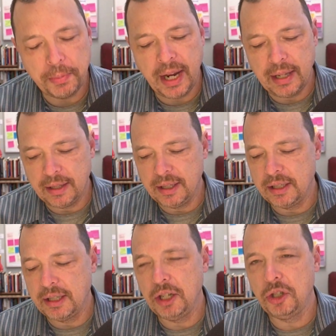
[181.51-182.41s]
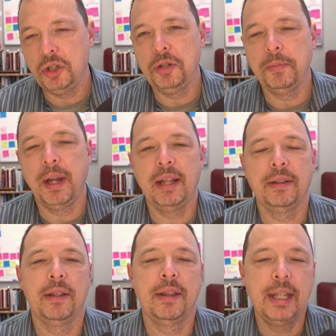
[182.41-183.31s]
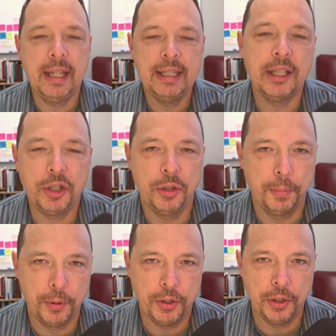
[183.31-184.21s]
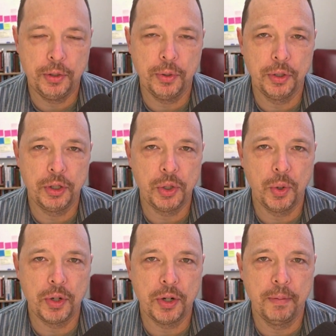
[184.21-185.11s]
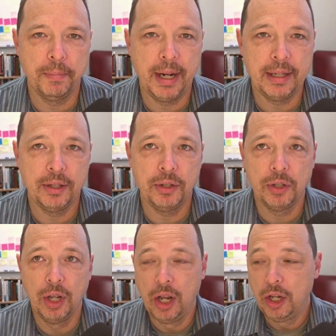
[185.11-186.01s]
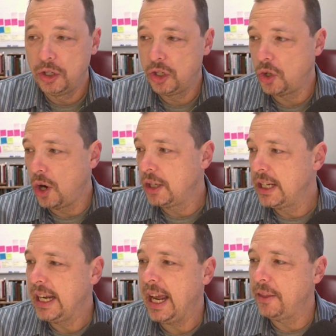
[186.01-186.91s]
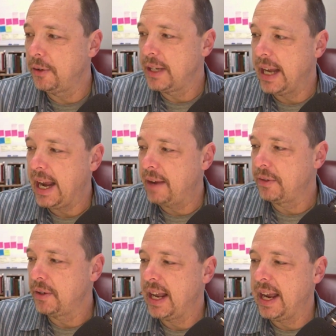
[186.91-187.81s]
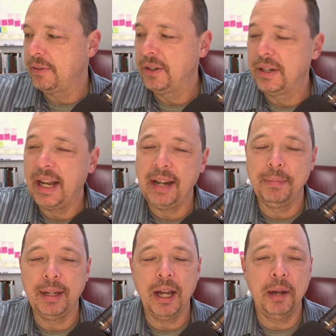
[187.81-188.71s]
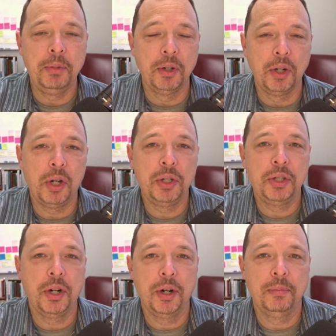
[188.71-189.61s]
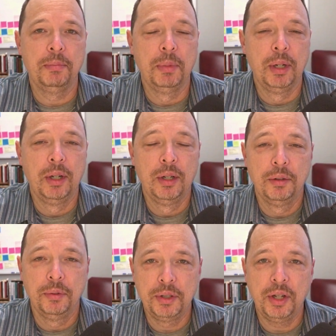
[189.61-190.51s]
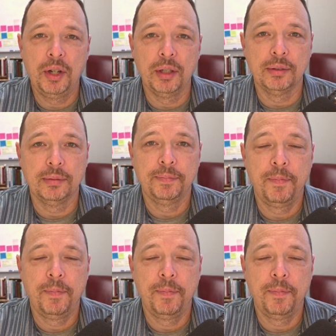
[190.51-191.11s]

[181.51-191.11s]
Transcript: you make, the decisions you make, the things that you pursue on a short-term basis, strung together day after day after day, become your long-term result.